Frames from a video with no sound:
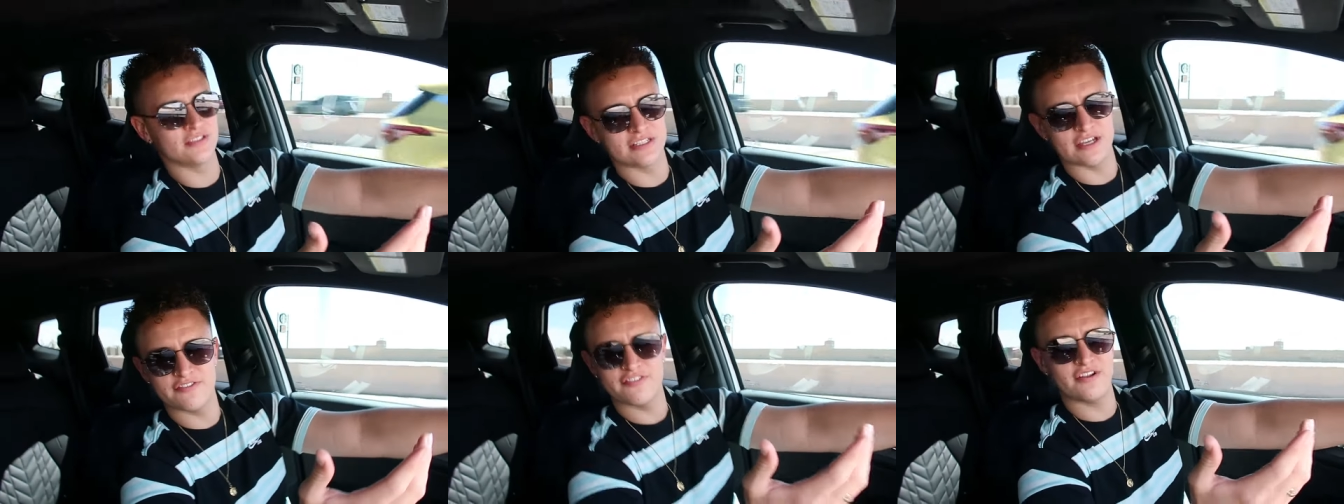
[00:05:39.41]

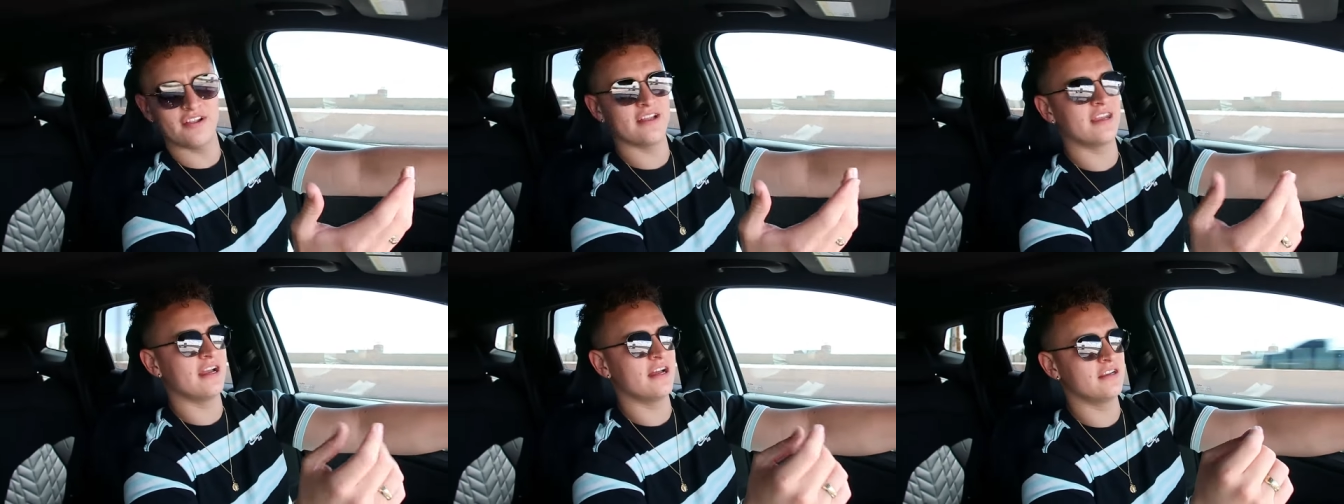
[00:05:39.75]
because I
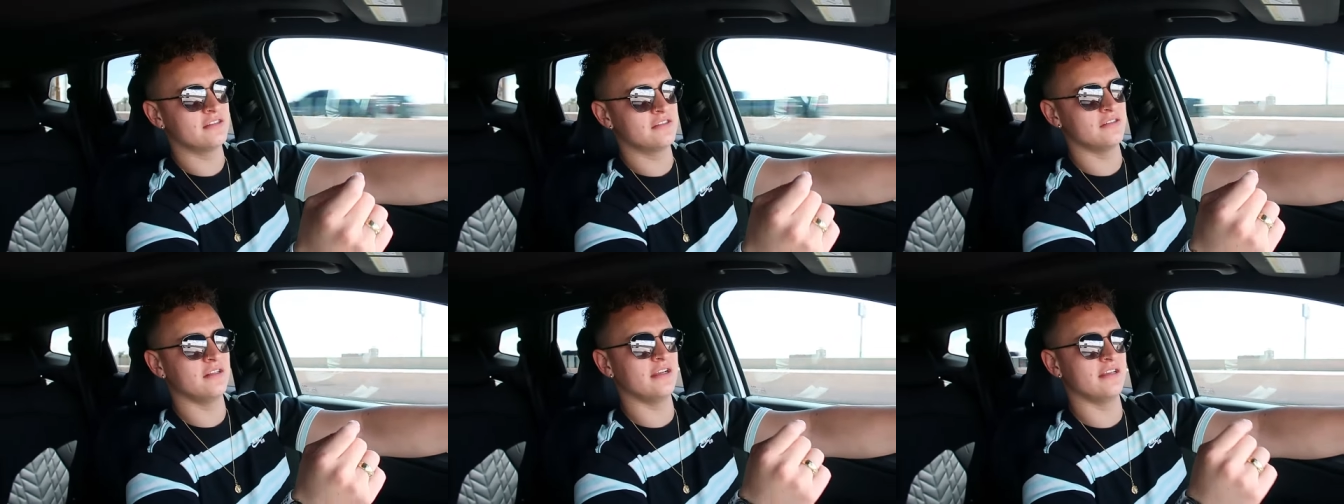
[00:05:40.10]
felt like I
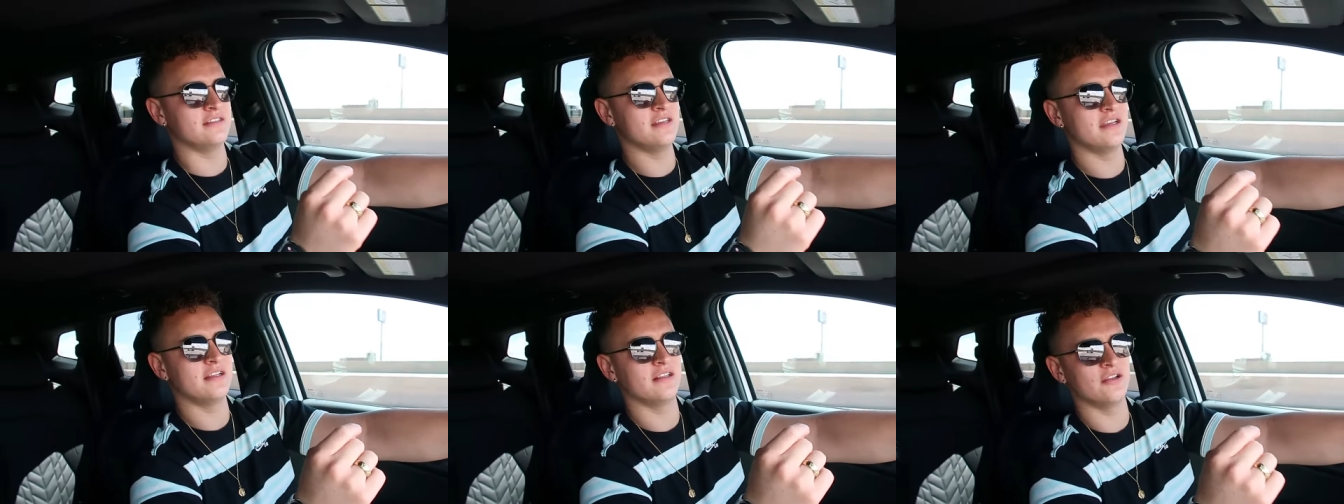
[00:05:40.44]
had to
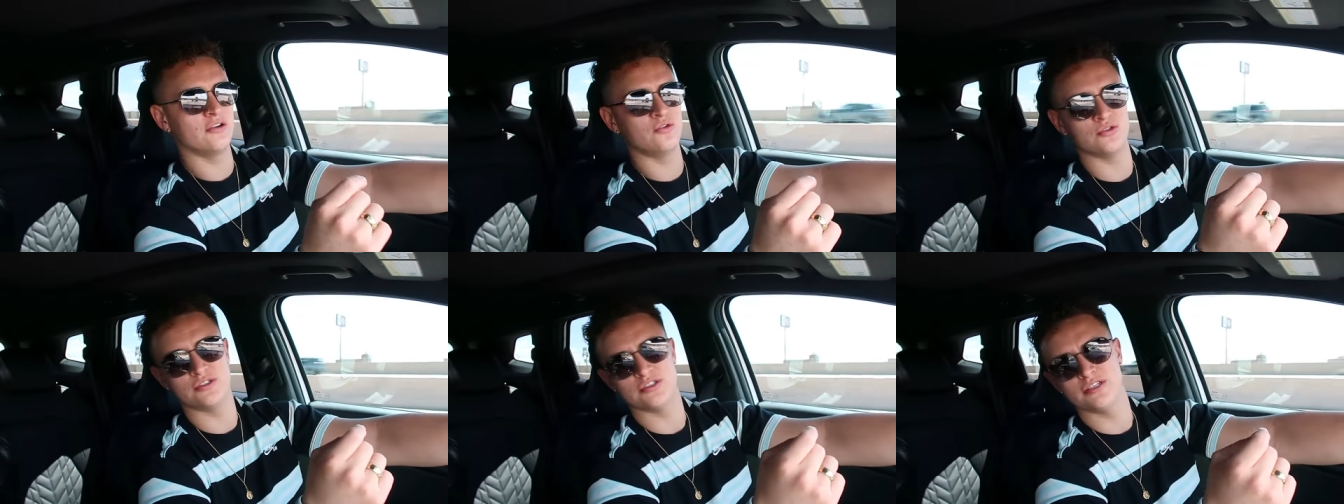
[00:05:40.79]
like take
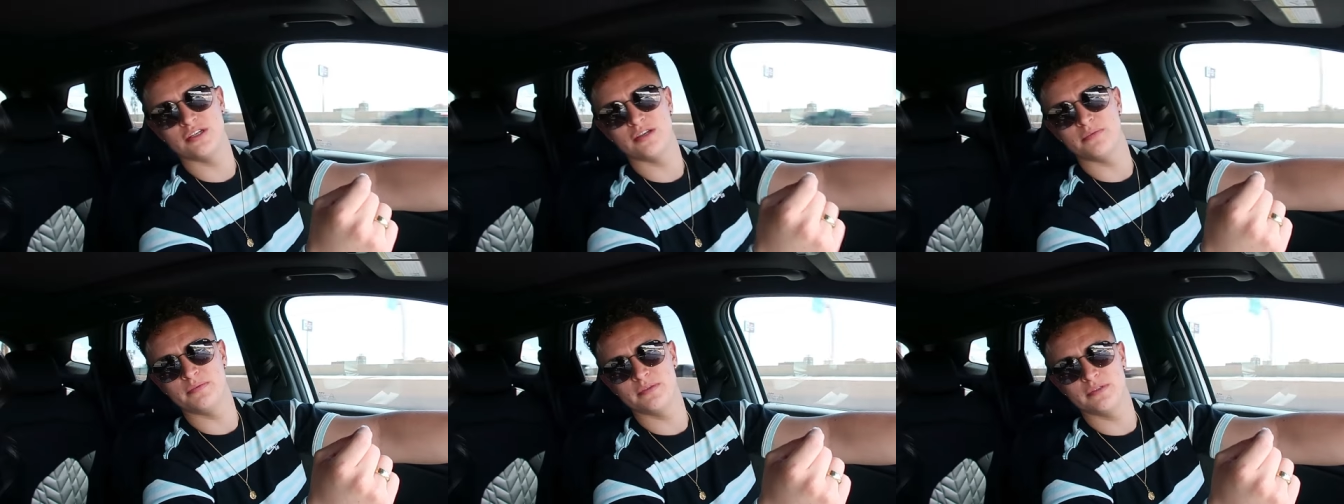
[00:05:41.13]
little
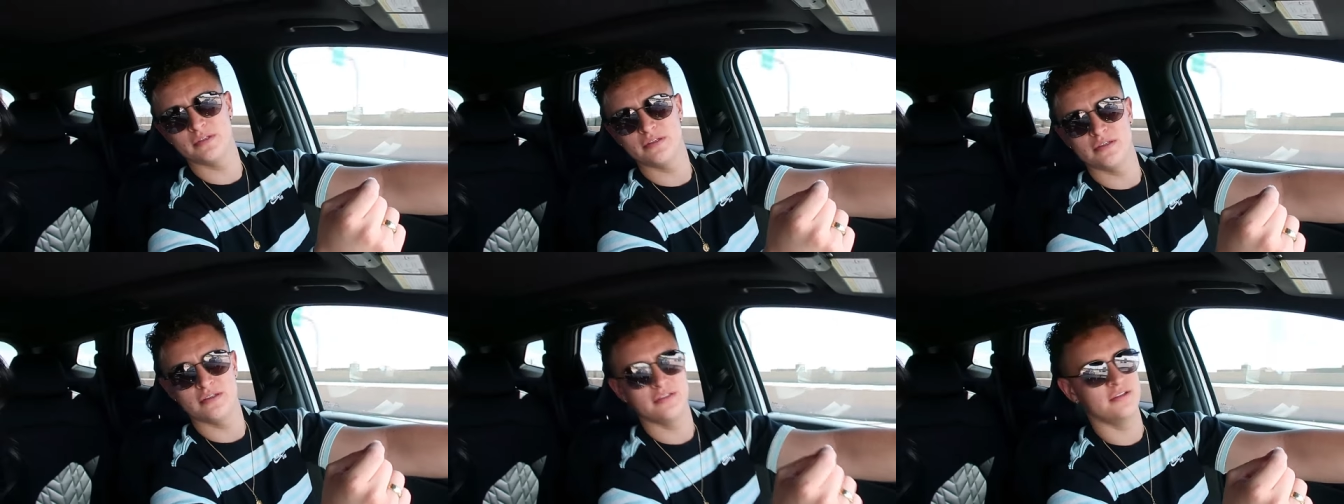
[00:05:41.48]
sips. You
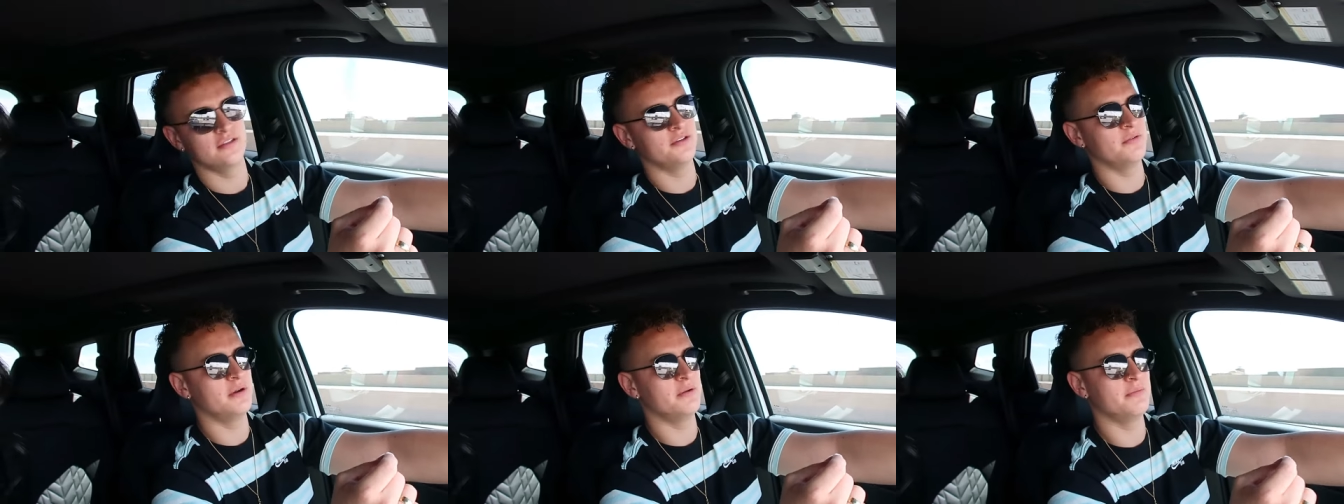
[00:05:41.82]

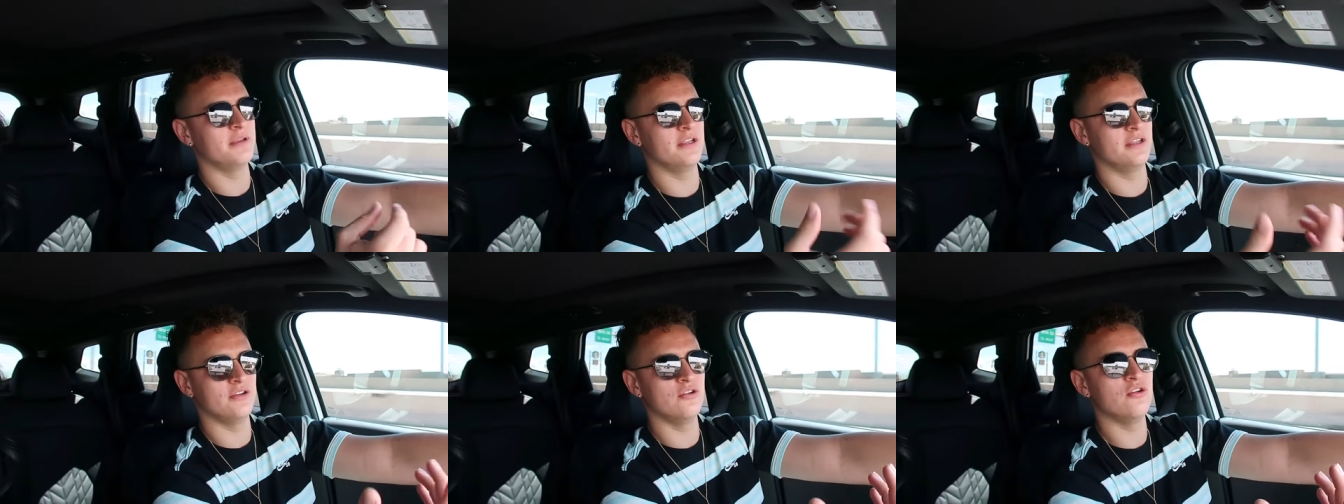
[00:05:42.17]
know what
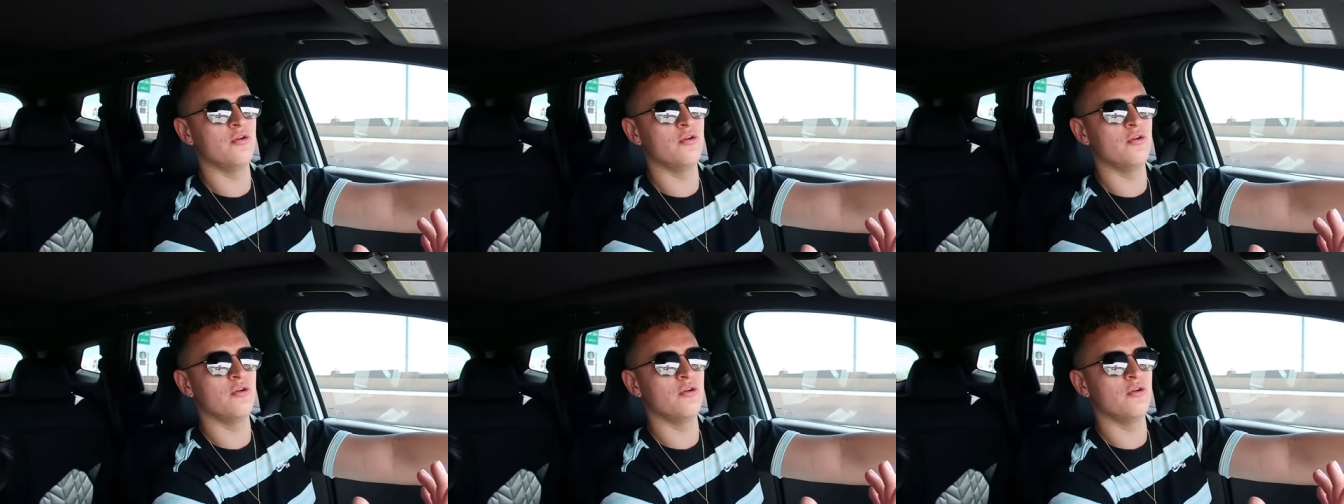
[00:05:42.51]
I mean?